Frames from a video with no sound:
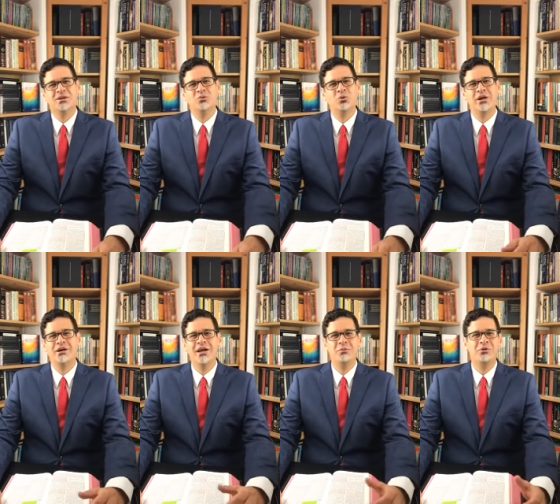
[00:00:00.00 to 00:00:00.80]
We are
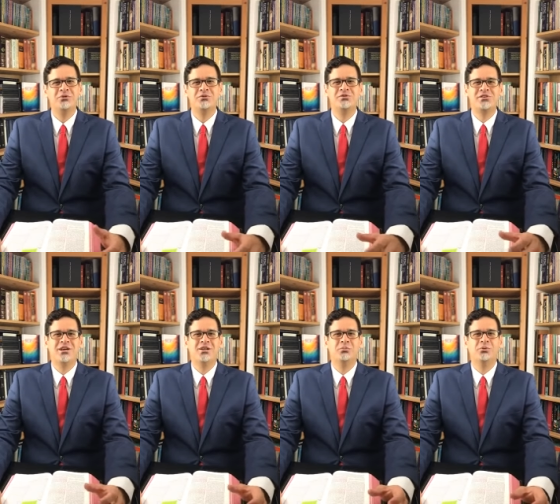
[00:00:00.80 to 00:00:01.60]
able to
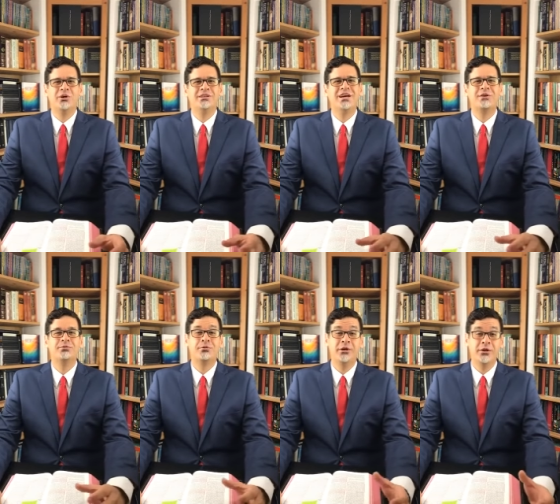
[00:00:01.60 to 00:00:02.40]
celebrate that
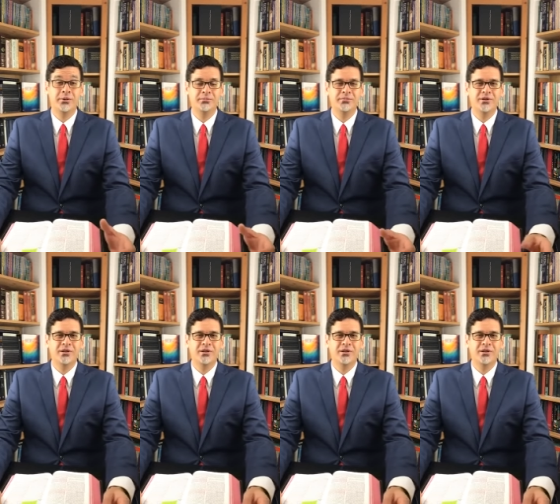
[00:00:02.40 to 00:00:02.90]
freedom